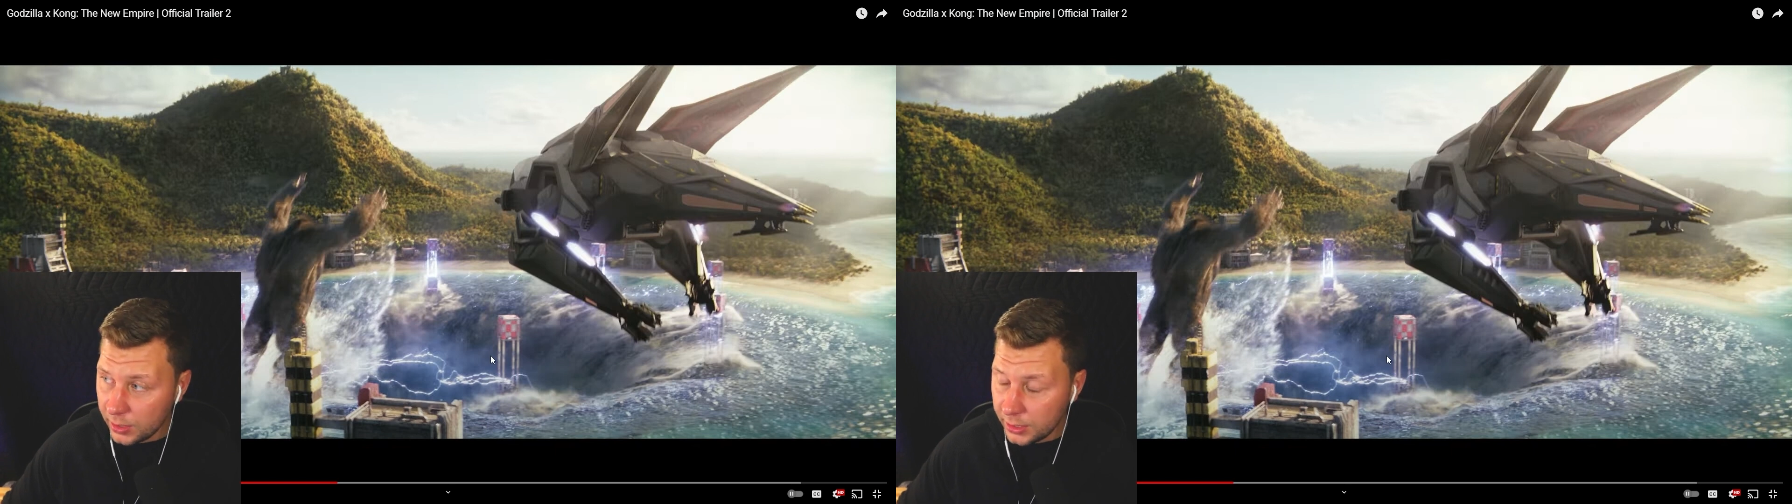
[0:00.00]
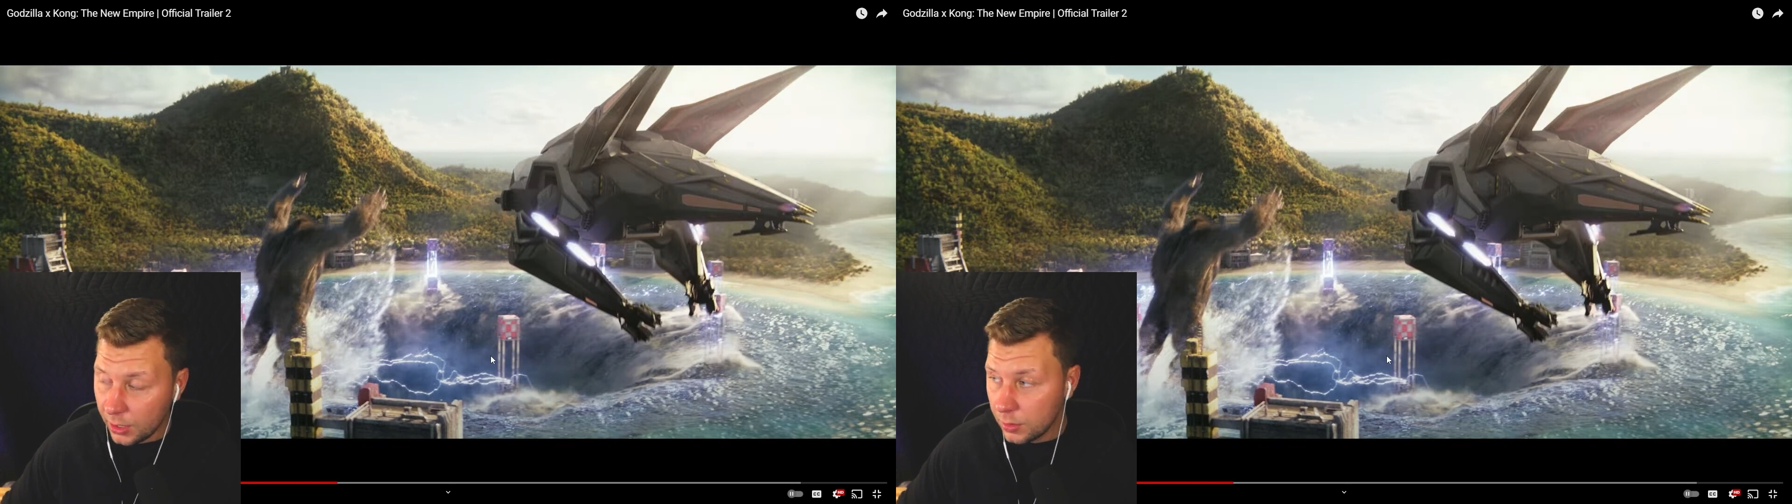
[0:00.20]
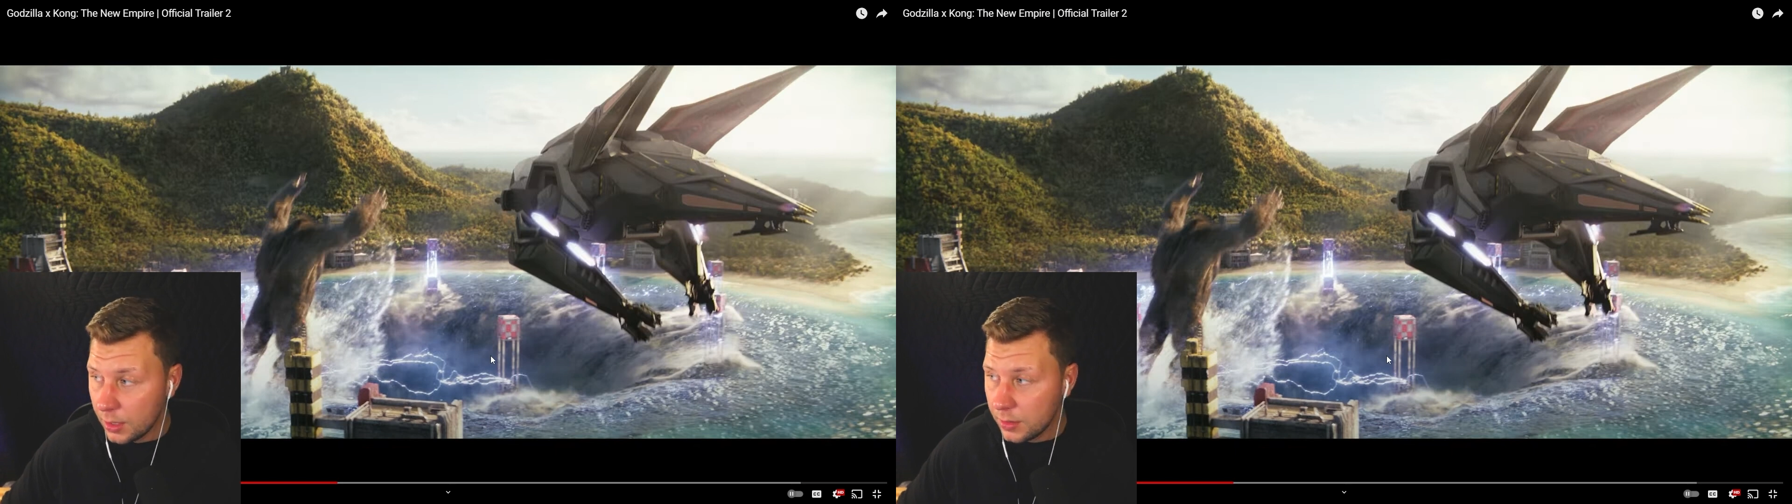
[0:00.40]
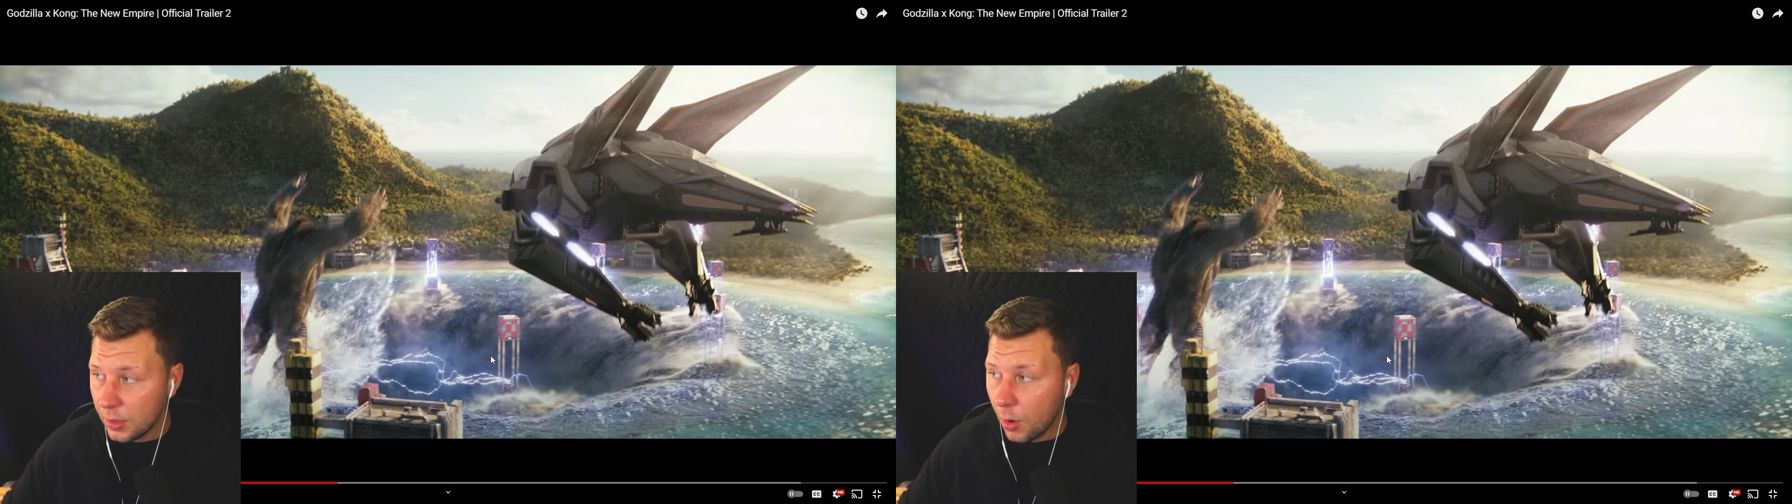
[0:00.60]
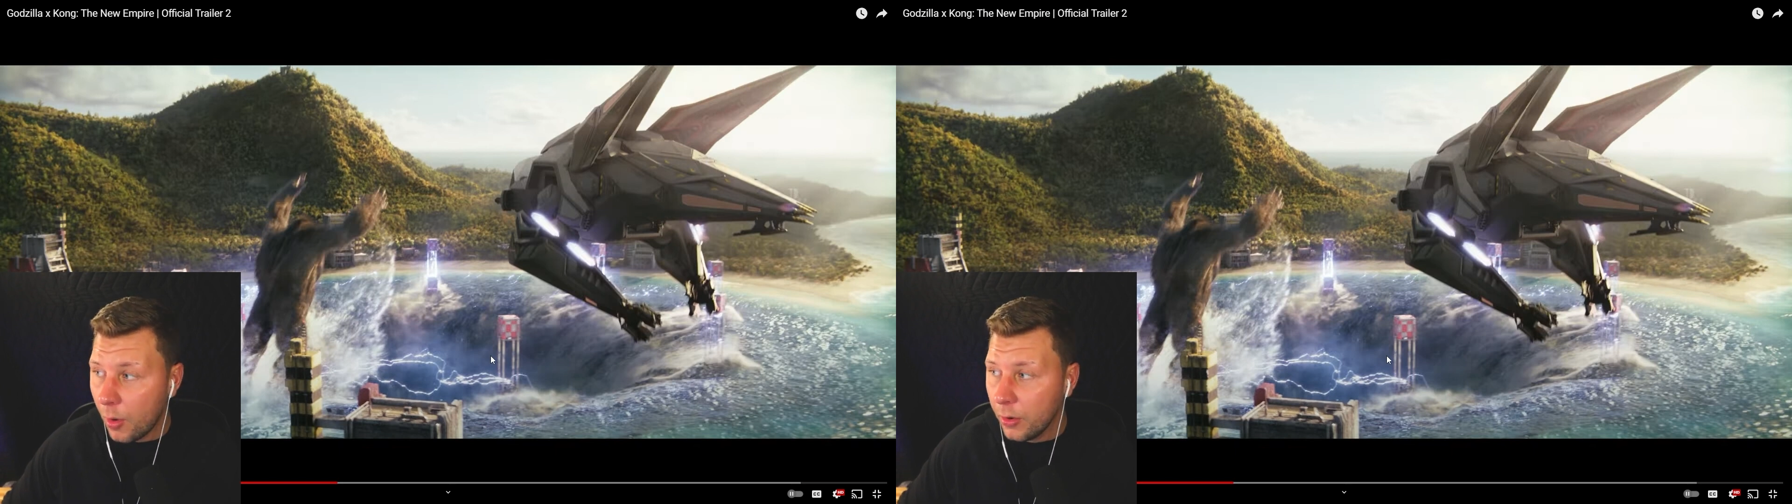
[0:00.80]
You know,
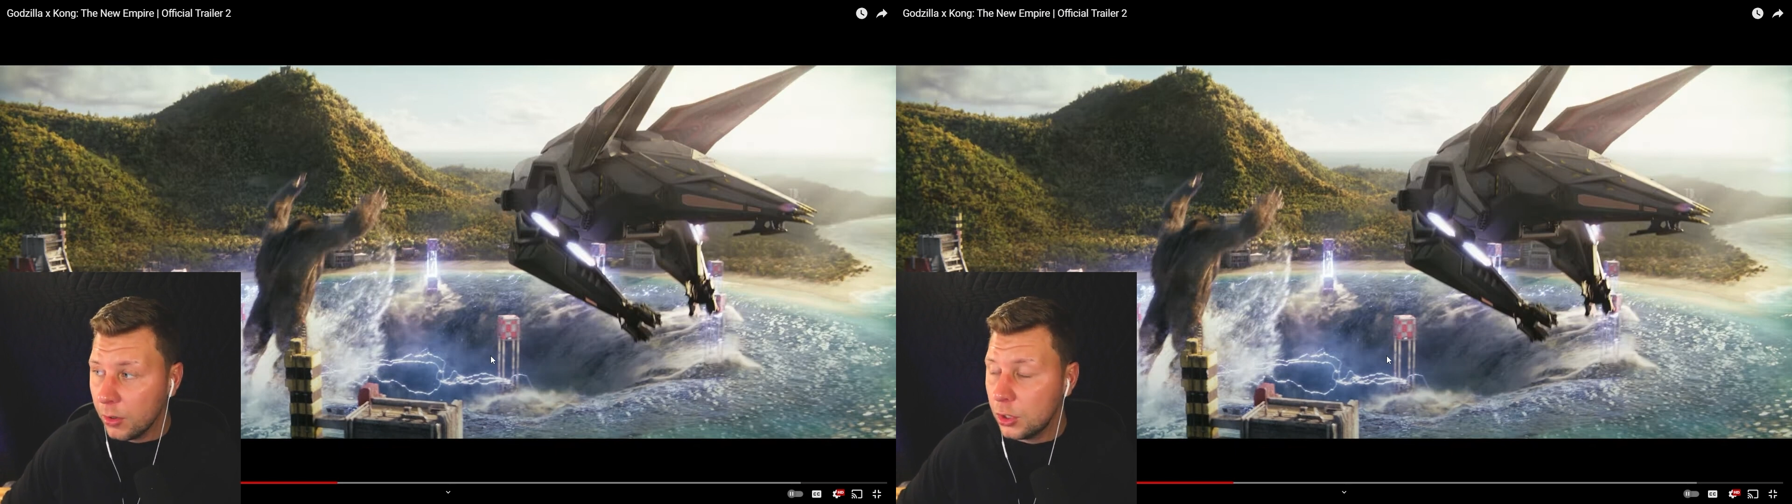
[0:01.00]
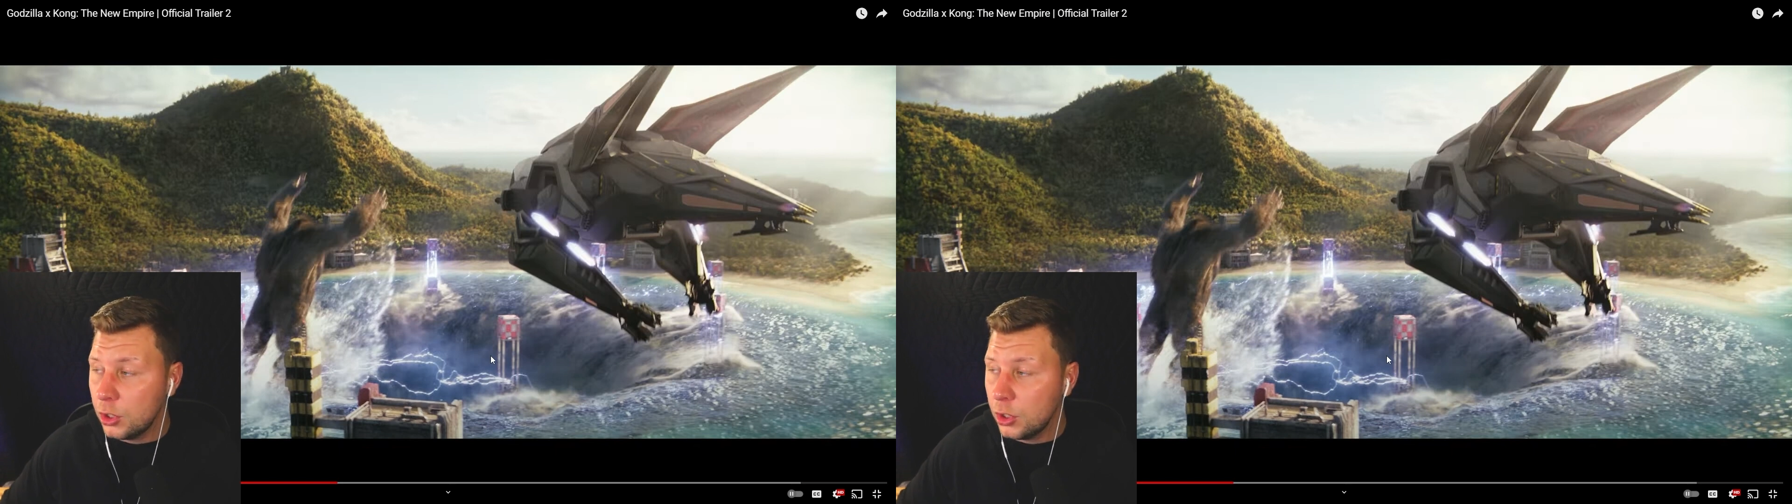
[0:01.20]
there are